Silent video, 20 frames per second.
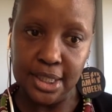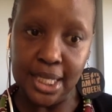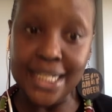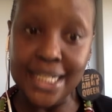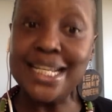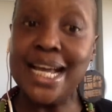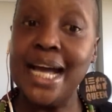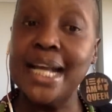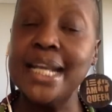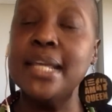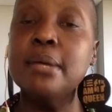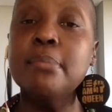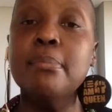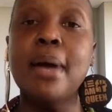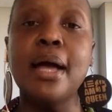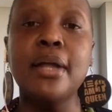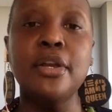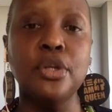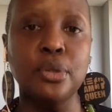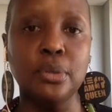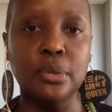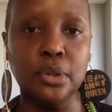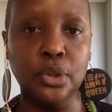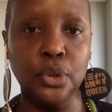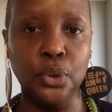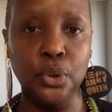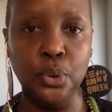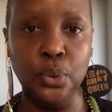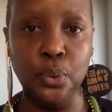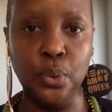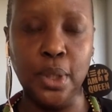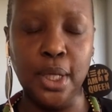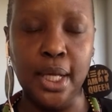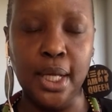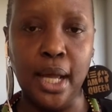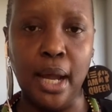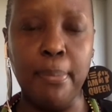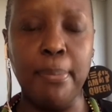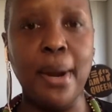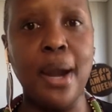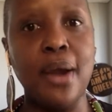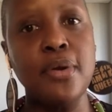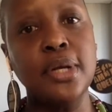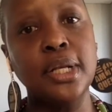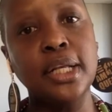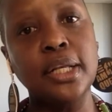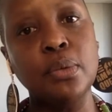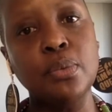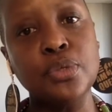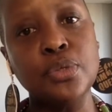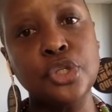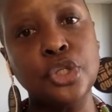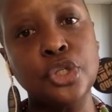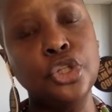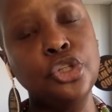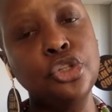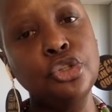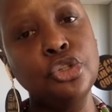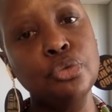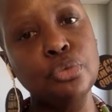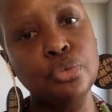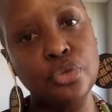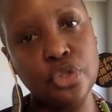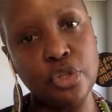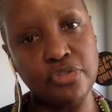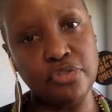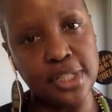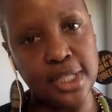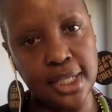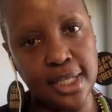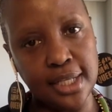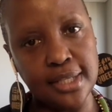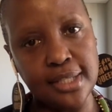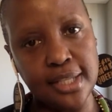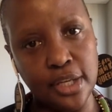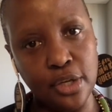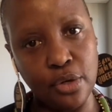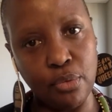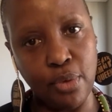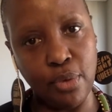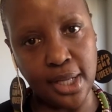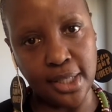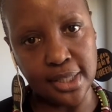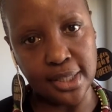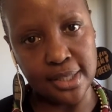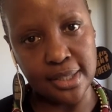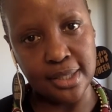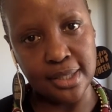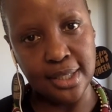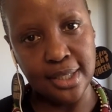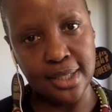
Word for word: Adani Emanuel, who apparently was accused of selling cigarettes,